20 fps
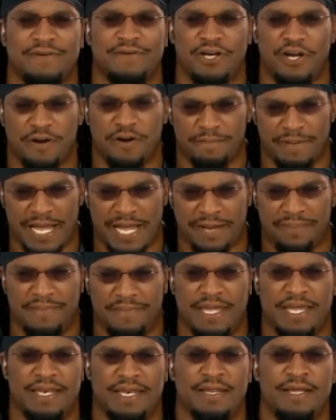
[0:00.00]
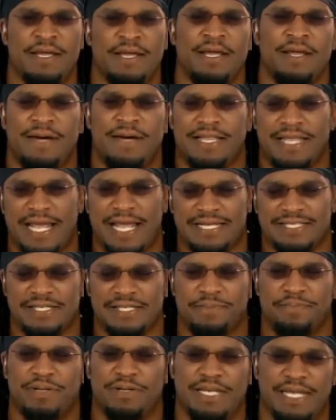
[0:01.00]
of unarmed black men at the hands of
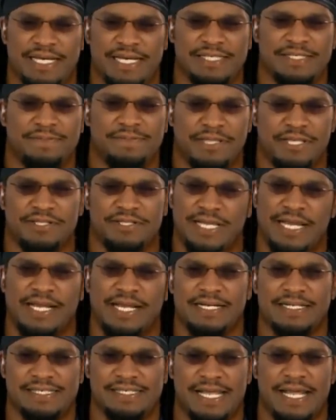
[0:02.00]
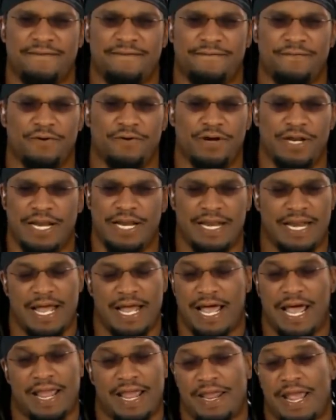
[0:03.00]
the police, taking a stand for it, and
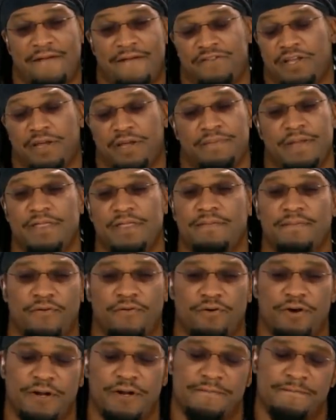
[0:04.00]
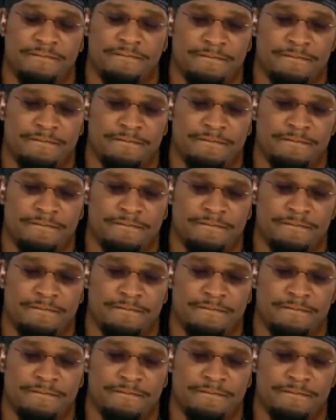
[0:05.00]
I have to commend them for it.